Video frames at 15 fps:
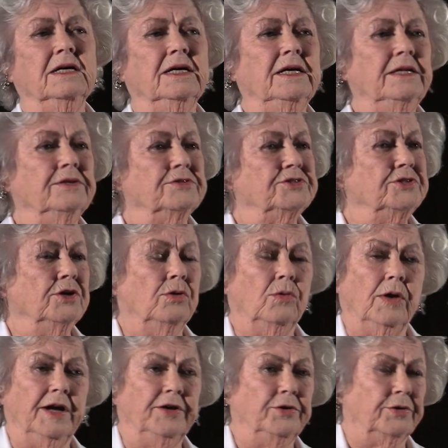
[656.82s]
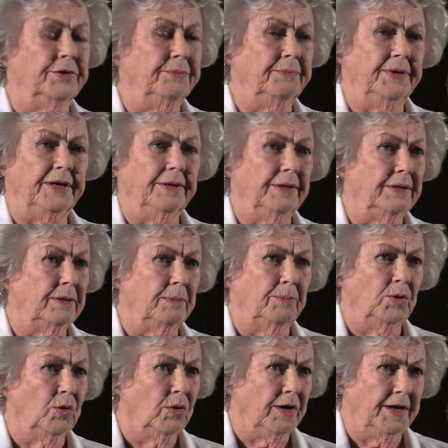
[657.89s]
honey, there's no way you can be a little
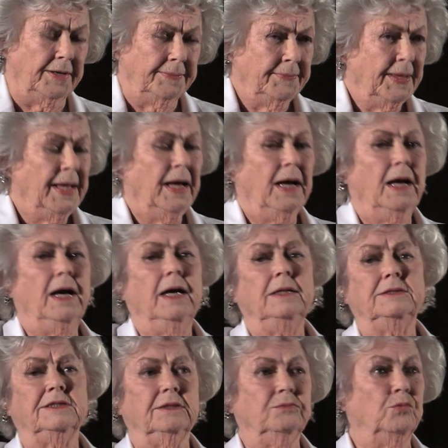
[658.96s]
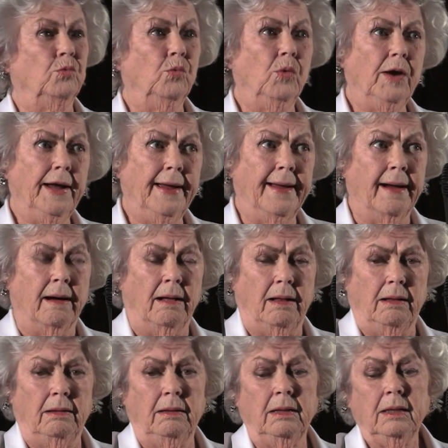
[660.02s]
boy. I said,
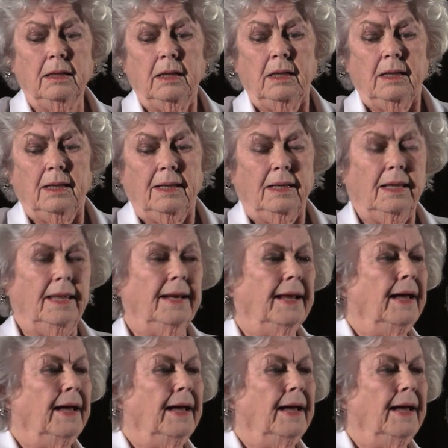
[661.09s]
well, and